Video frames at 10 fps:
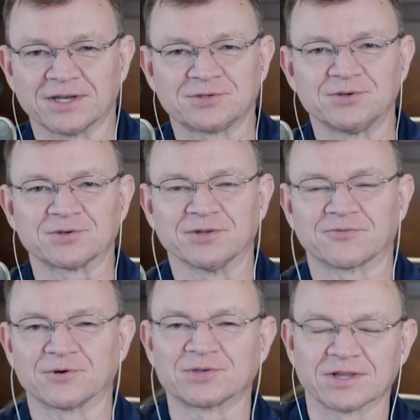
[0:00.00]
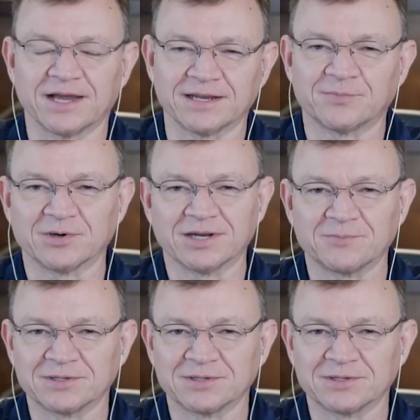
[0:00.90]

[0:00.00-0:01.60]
that's usually the first slide I put up